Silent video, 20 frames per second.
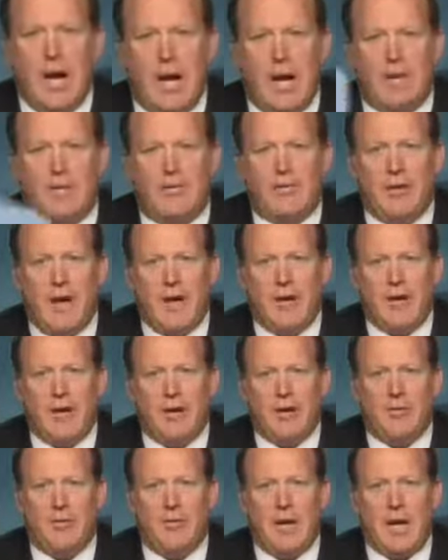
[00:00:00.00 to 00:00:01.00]
And second
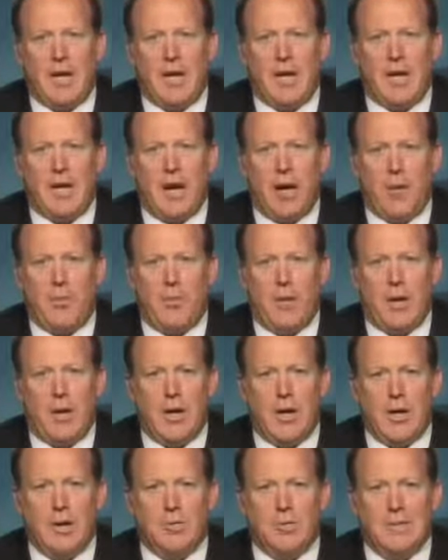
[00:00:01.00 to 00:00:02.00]
is making our
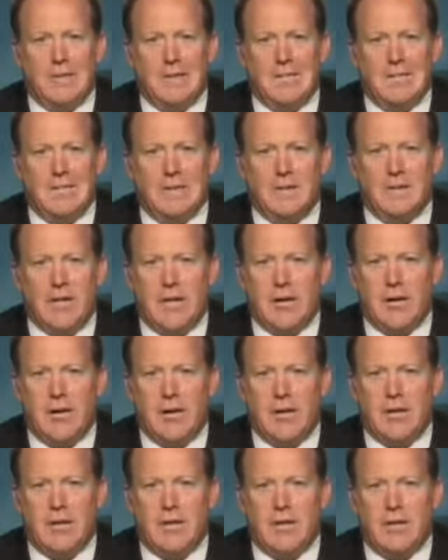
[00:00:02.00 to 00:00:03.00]
party completely centered
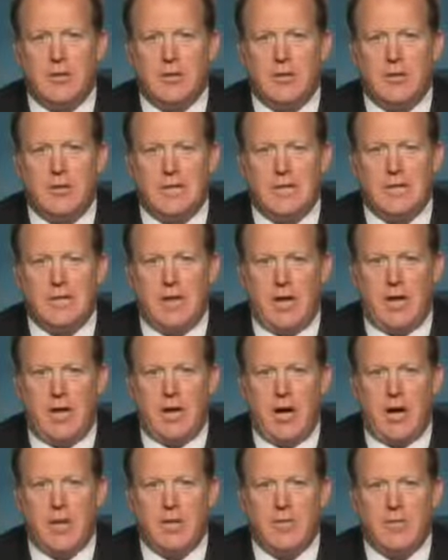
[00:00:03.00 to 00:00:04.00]
on digital and
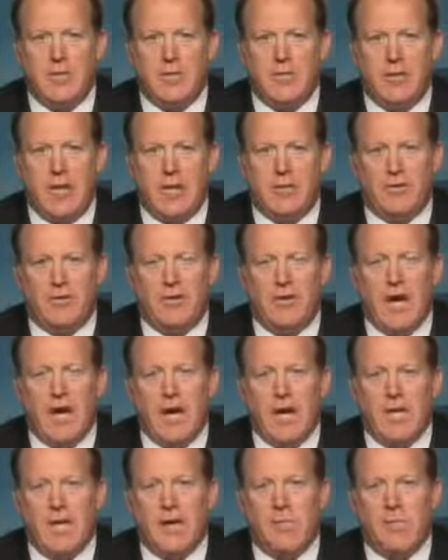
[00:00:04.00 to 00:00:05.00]
technology advances
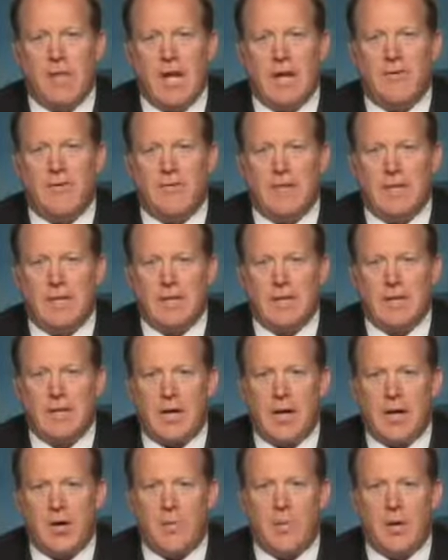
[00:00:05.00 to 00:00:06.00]
that benefit the
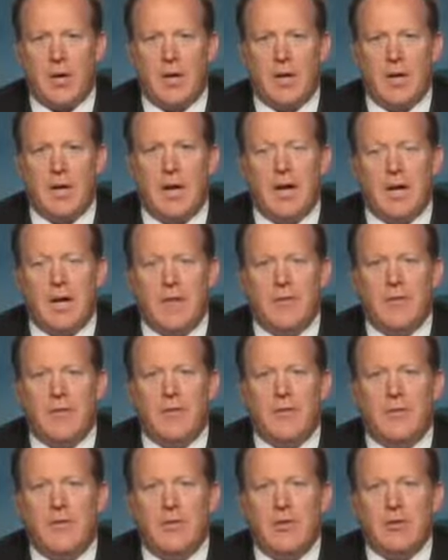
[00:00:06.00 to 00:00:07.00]
entire party. The
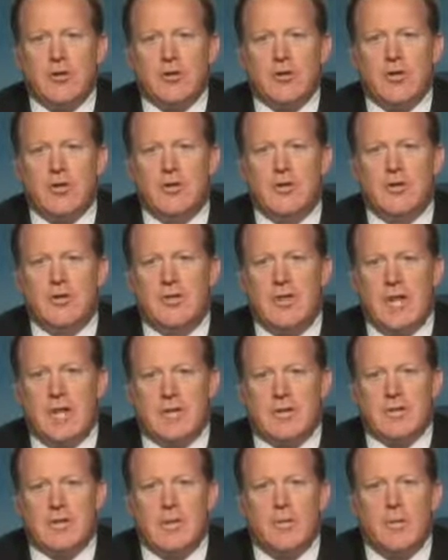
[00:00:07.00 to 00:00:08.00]
difference, Chris, is
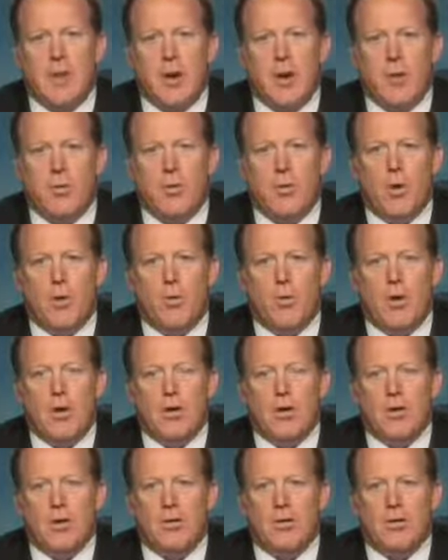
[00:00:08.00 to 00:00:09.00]
this: what
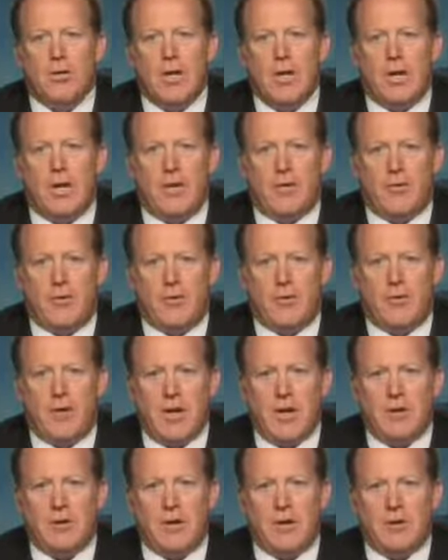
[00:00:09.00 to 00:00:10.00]
we are doing is a
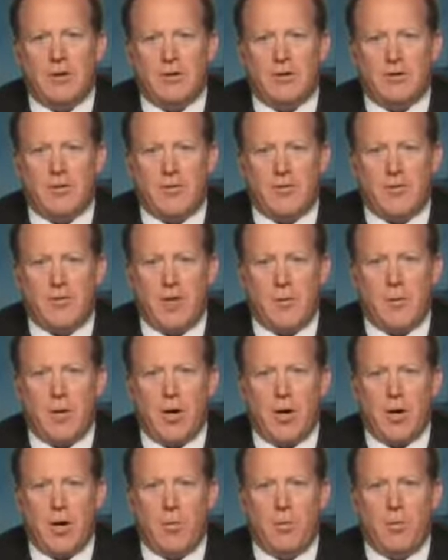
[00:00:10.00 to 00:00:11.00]
fundamental shift for a party party.